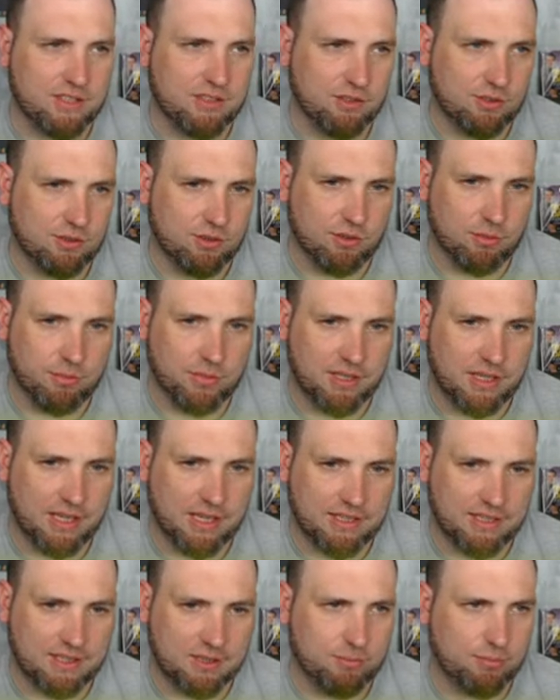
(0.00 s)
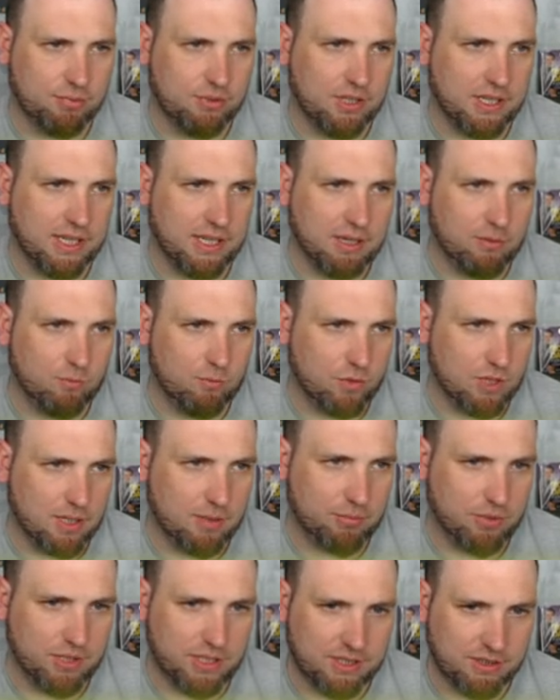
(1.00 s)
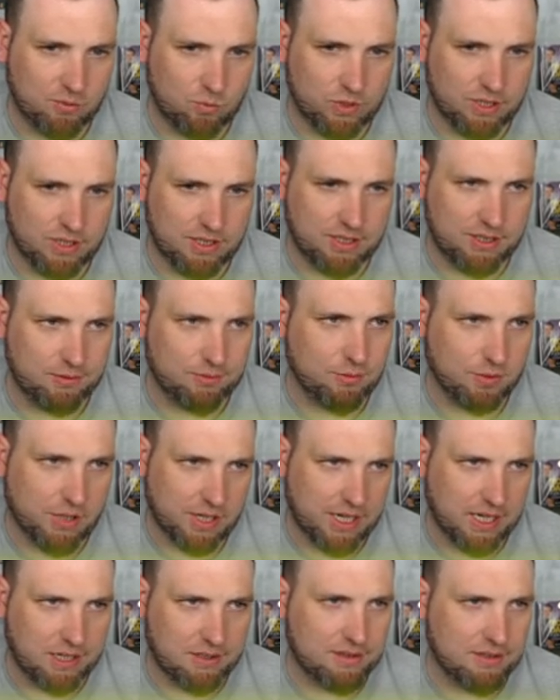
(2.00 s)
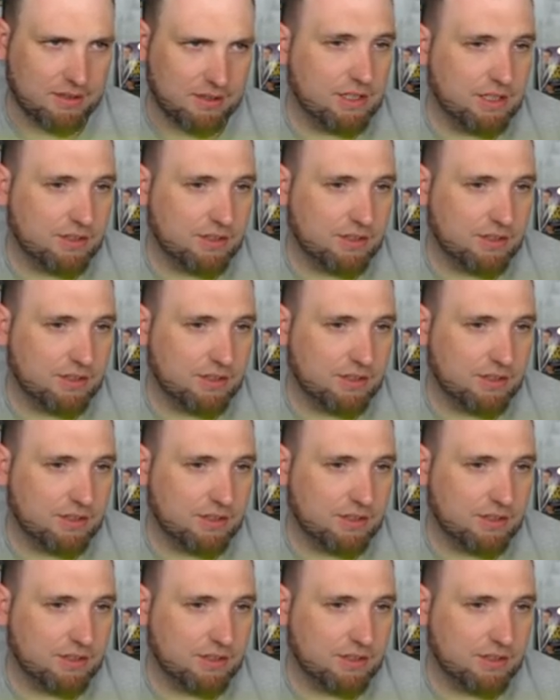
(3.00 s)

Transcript: The little bit I did play and what I played in the weekend ranked.